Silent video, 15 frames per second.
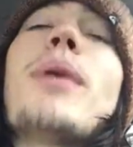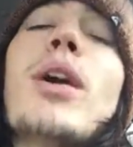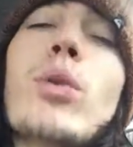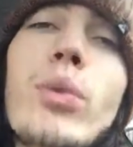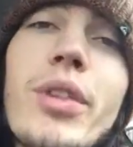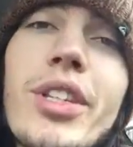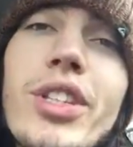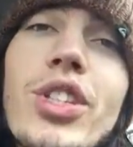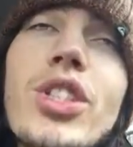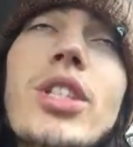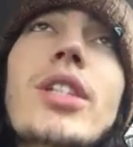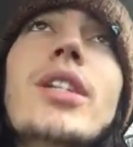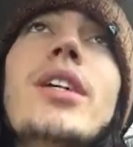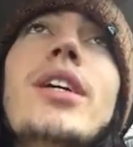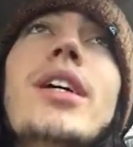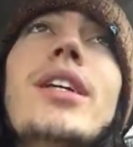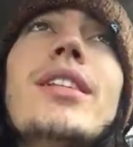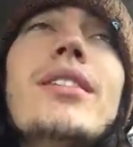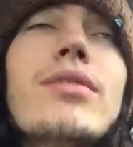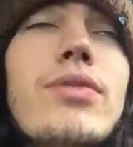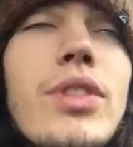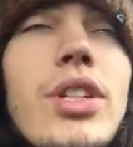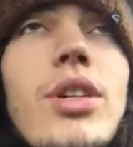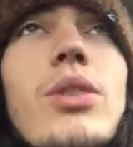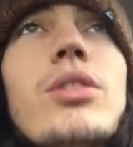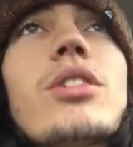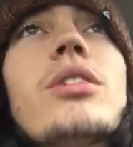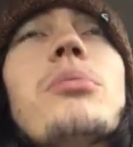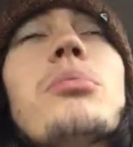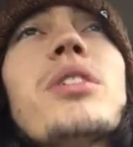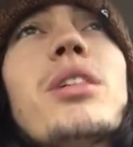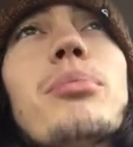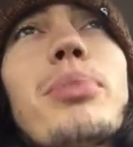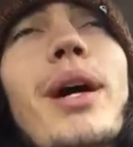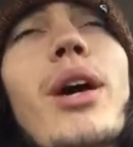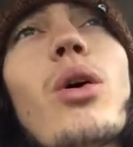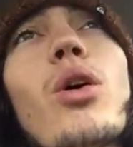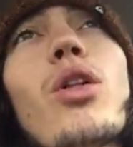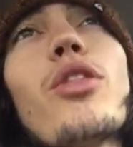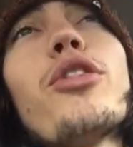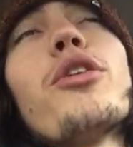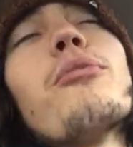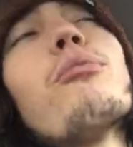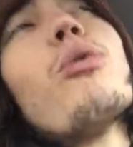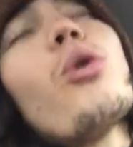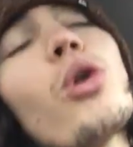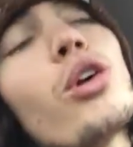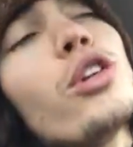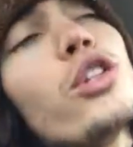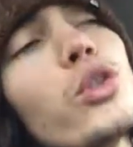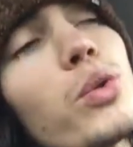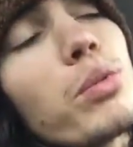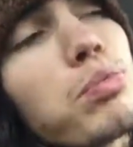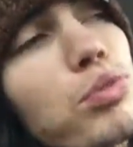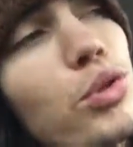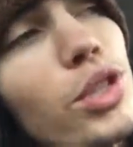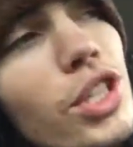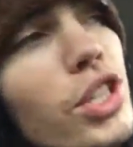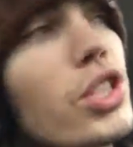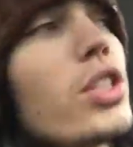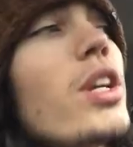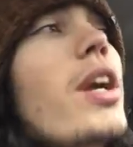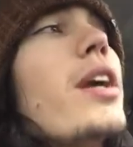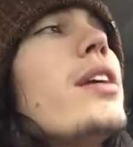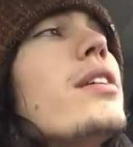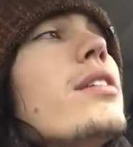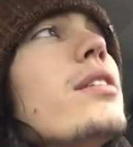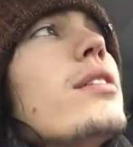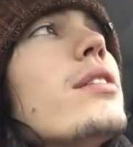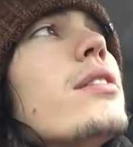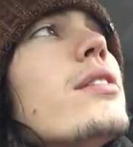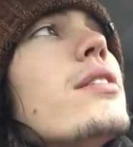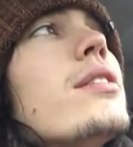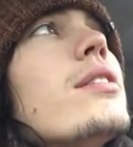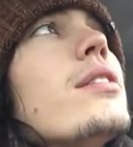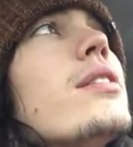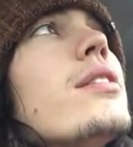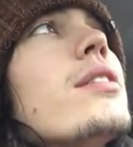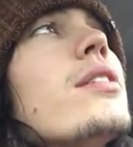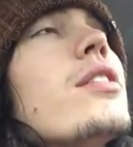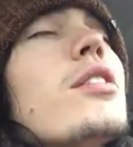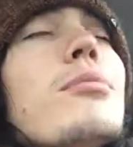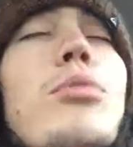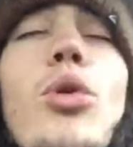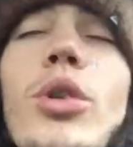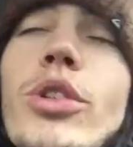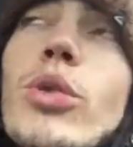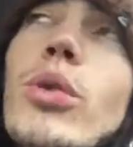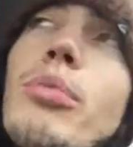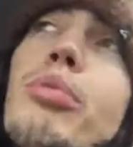spelled with a G. This video is gonna be about the more you appreciate the more you